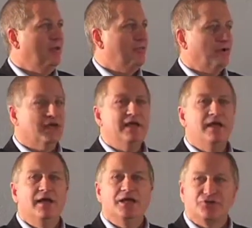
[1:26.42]
Thirdly,
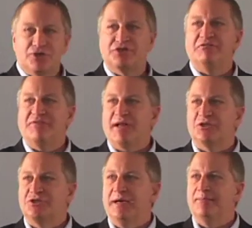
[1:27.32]
is Christian
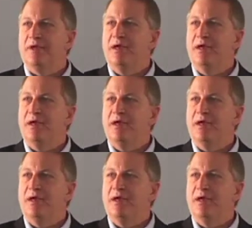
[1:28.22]
fellowship.